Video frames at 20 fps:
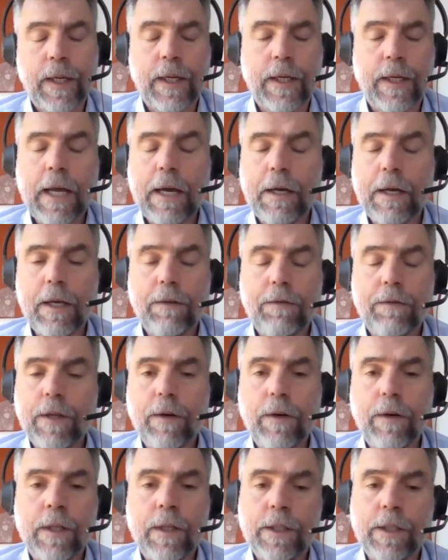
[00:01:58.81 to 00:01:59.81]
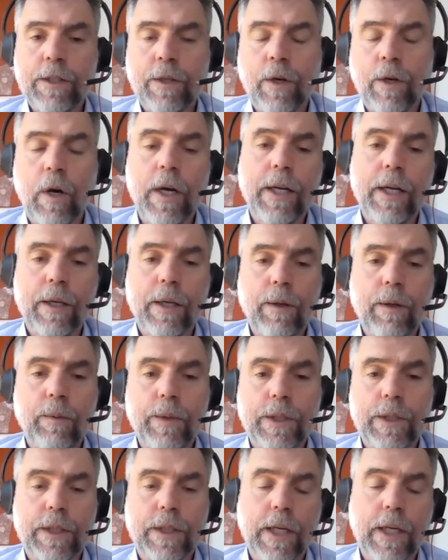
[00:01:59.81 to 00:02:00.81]
Now, if they're only tiny,
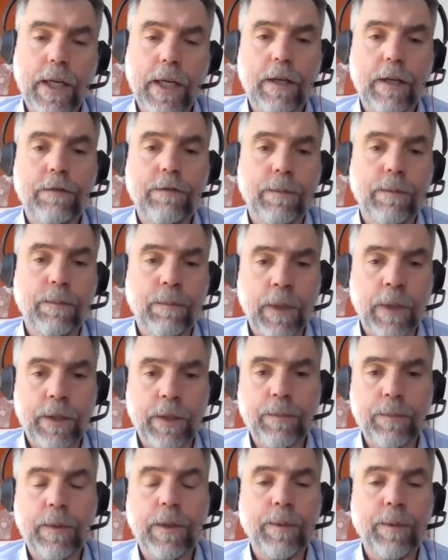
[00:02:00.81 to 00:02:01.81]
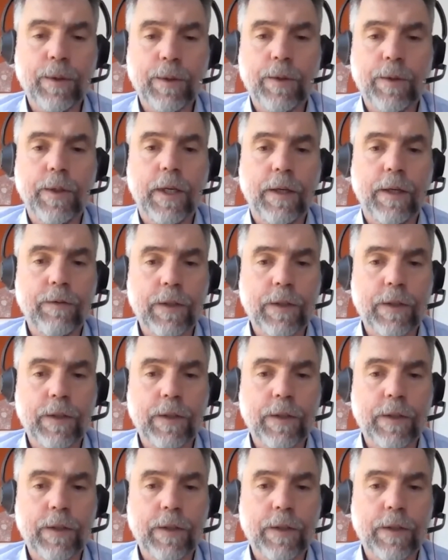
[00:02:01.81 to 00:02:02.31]
which they are for most people who have